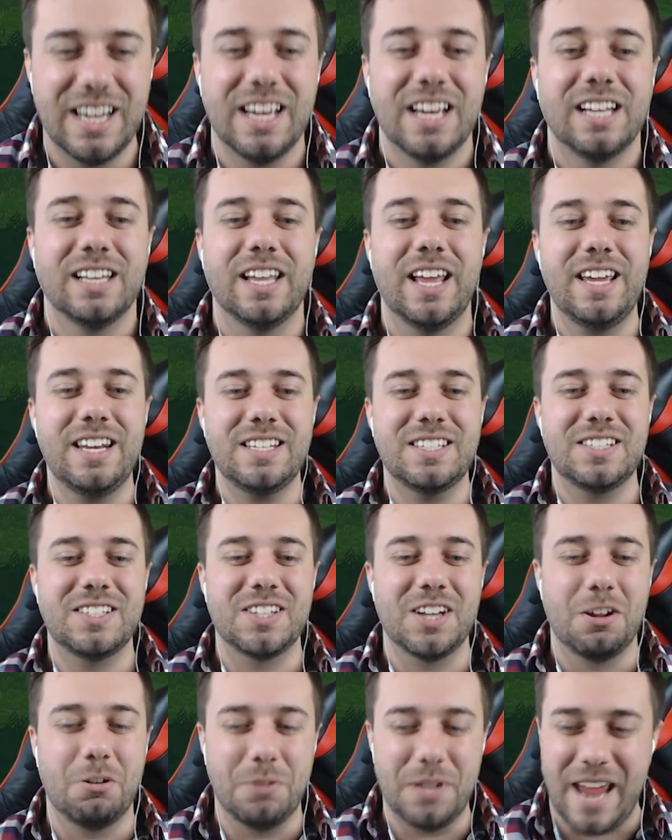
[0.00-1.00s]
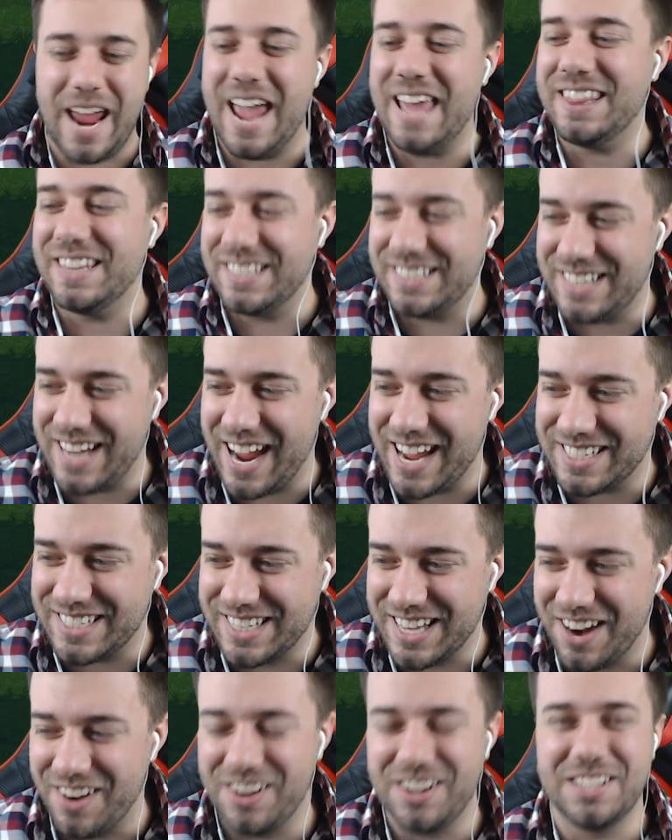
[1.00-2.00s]
Ladies and gentlemen, and the dance.
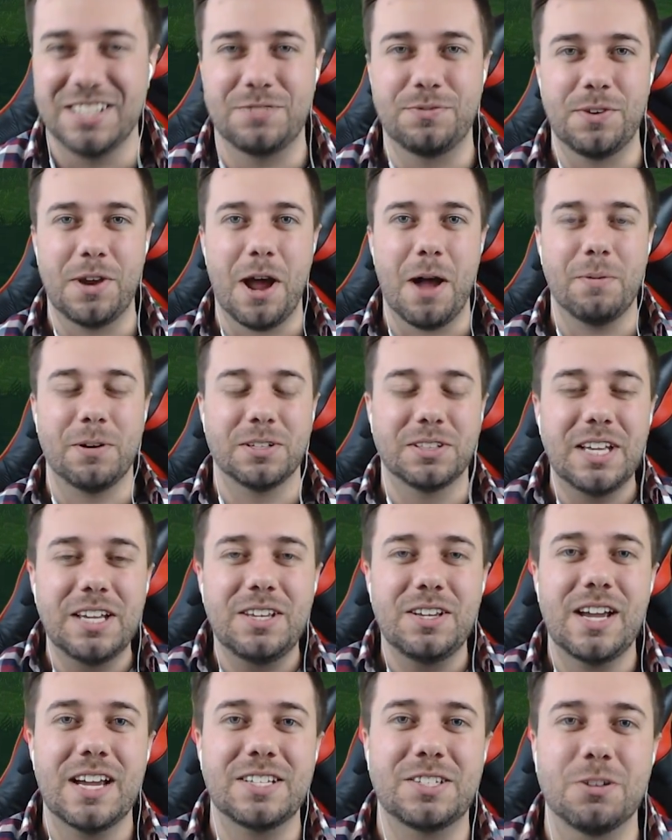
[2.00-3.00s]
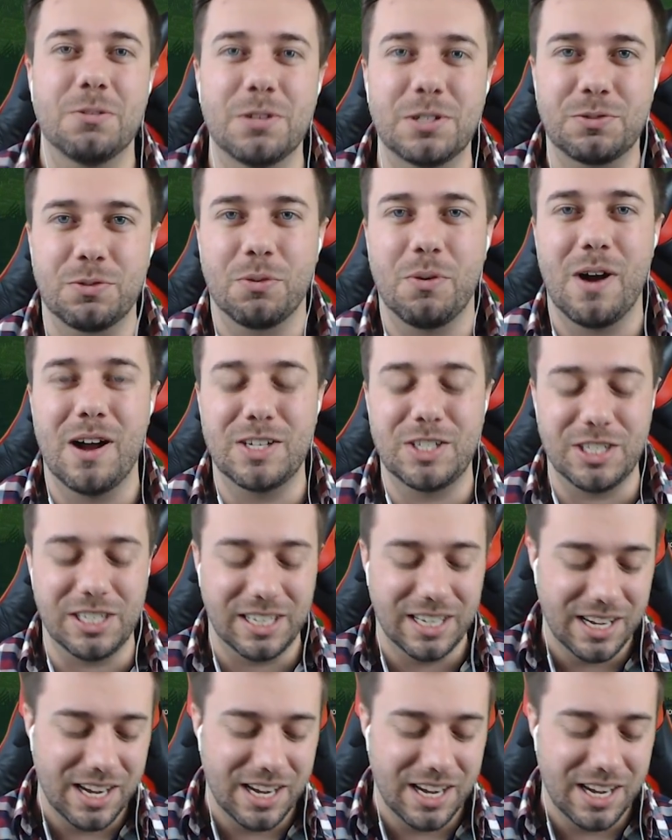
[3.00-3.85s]
There it is. Phenomenal. Thank you guys so much for watching.